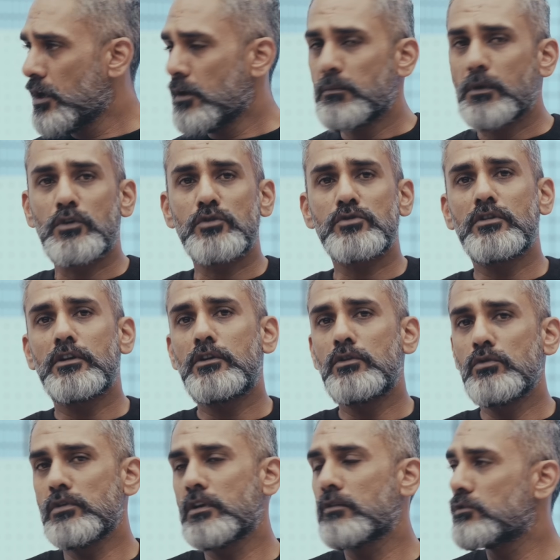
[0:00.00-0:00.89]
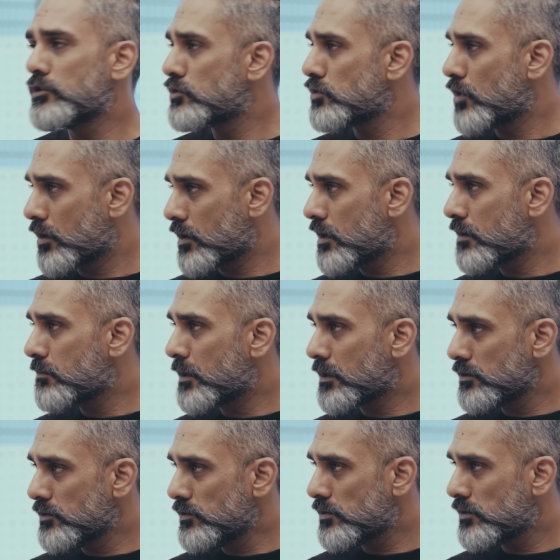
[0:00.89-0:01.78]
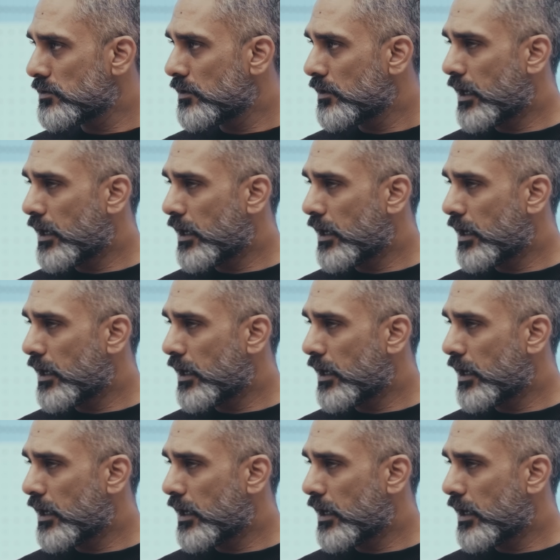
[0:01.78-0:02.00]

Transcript: because they do give you shortcut buttons.